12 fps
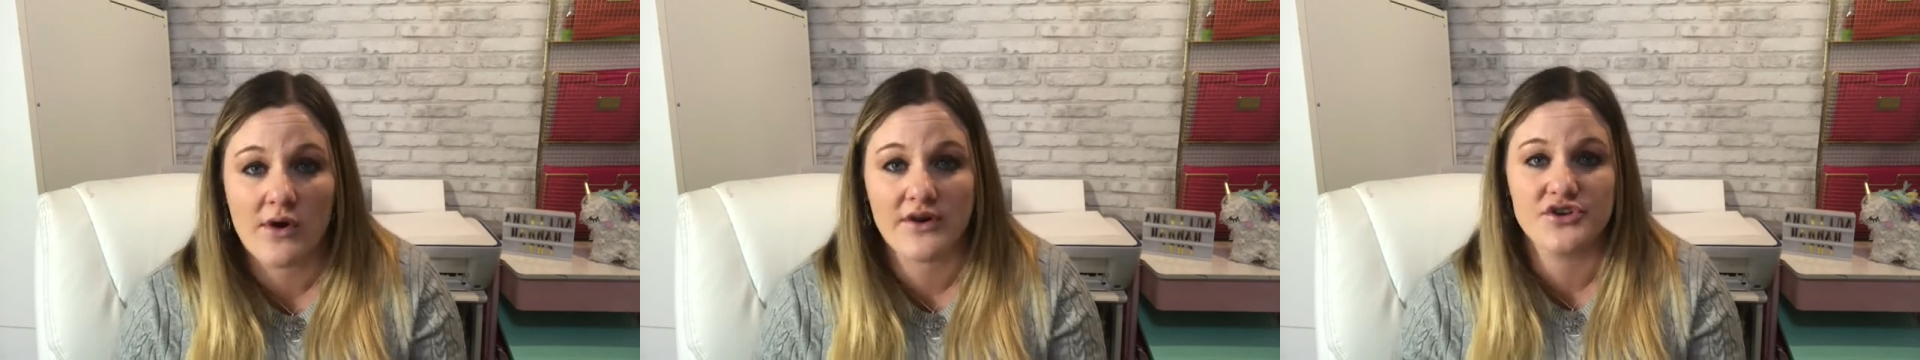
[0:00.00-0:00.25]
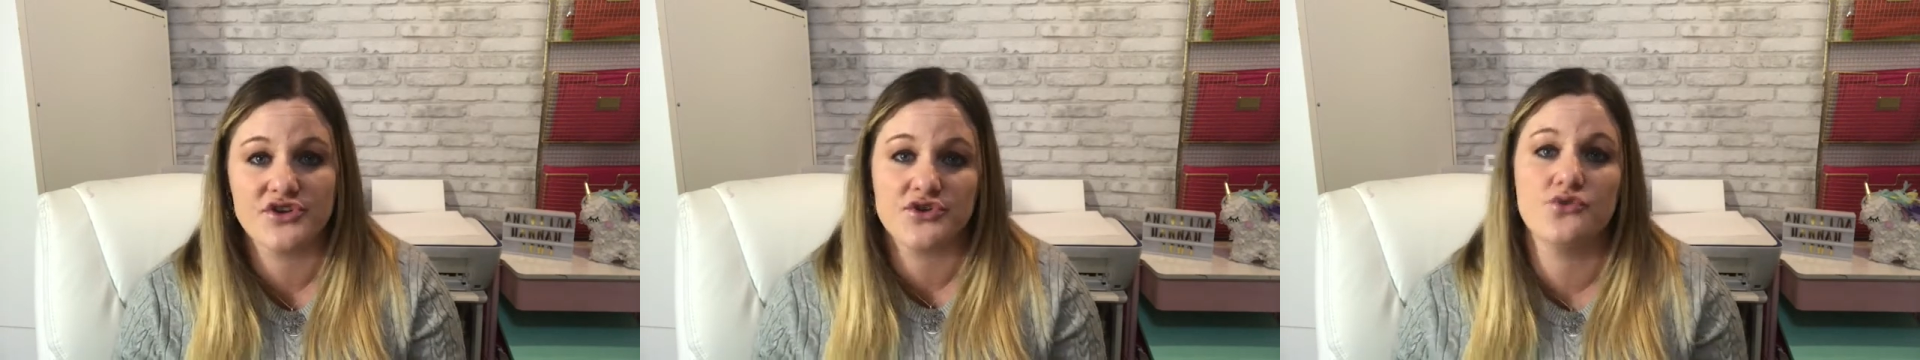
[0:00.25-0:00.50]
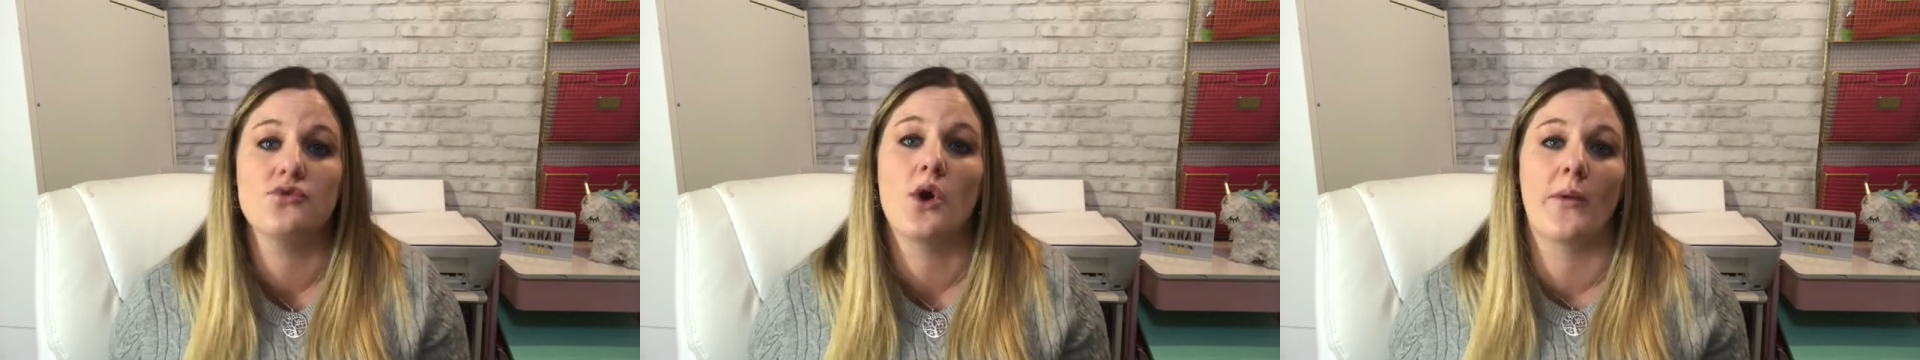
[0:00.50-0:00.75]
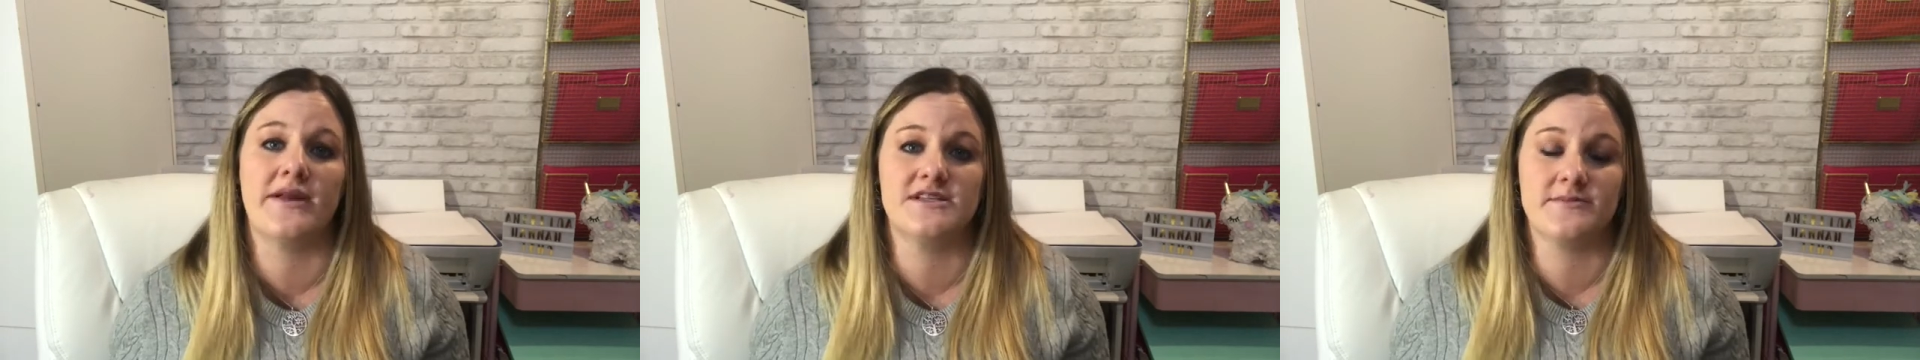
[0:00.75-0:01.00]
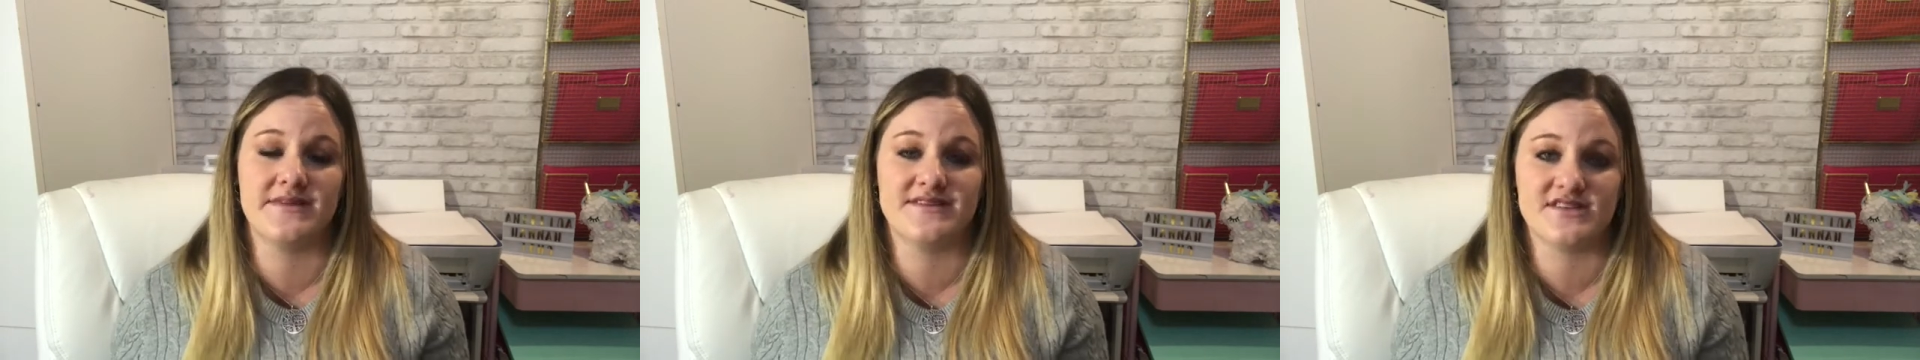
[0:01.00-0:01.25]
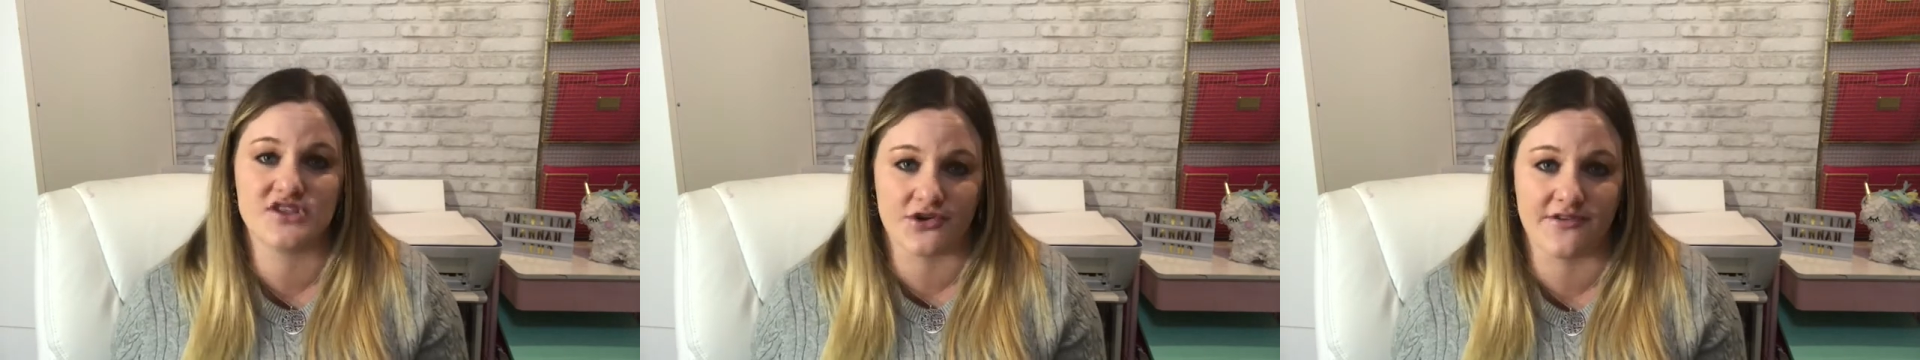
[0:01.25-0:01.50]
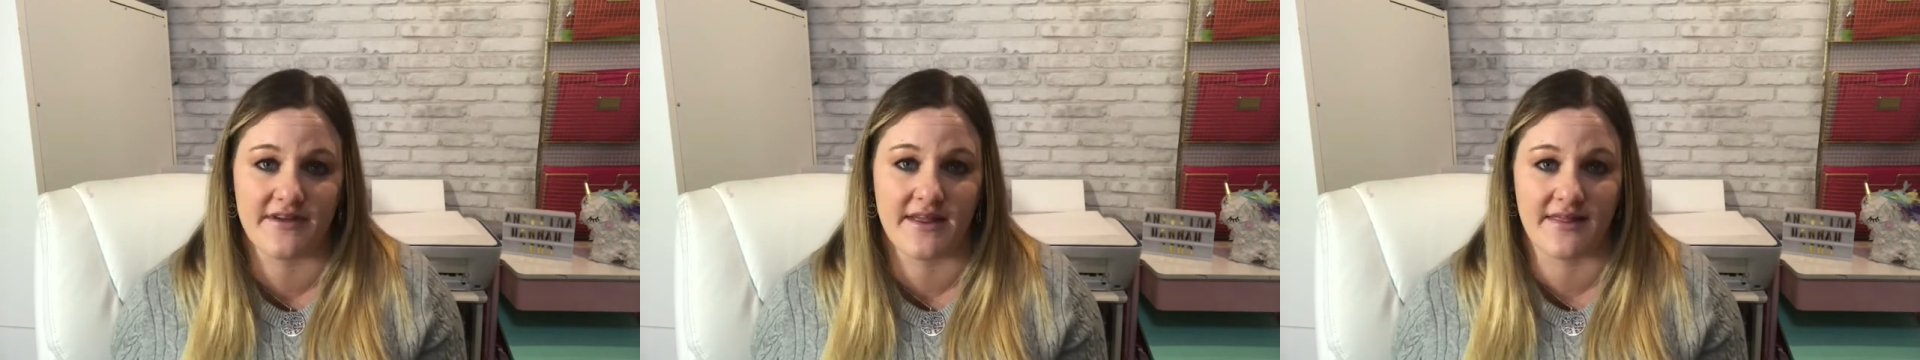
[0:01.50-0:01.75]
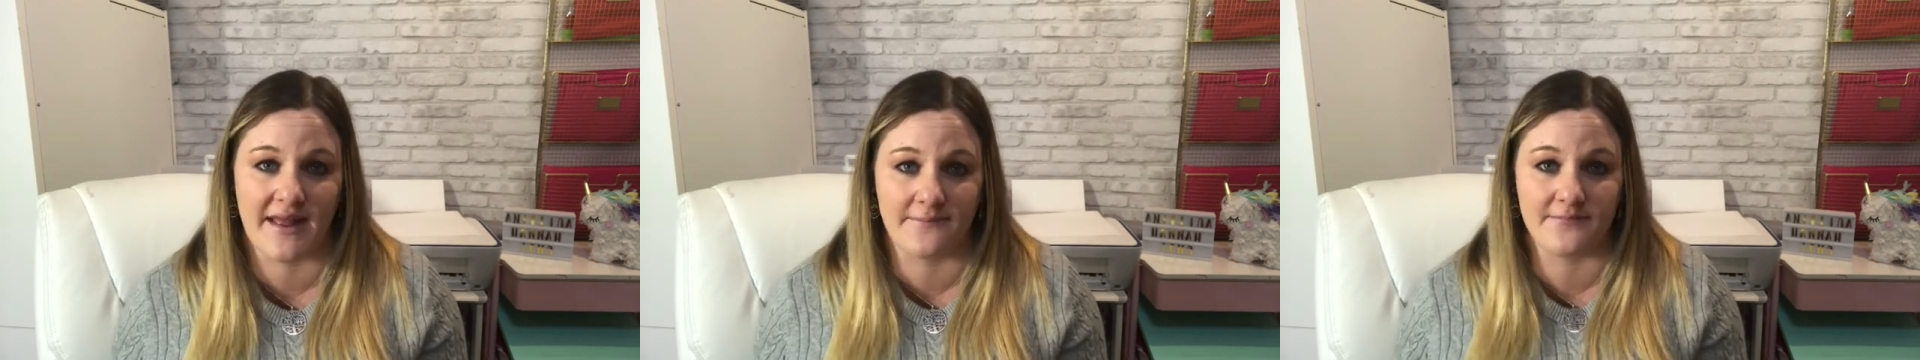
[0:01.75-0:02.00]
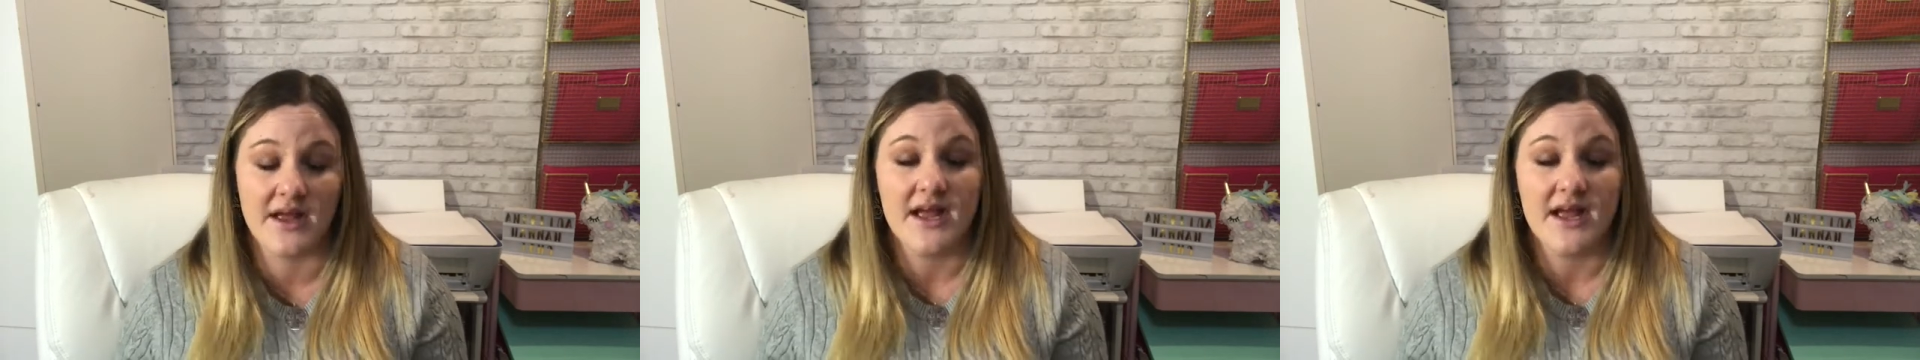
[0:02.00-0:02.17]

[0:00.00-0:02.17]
are you going to be serving them?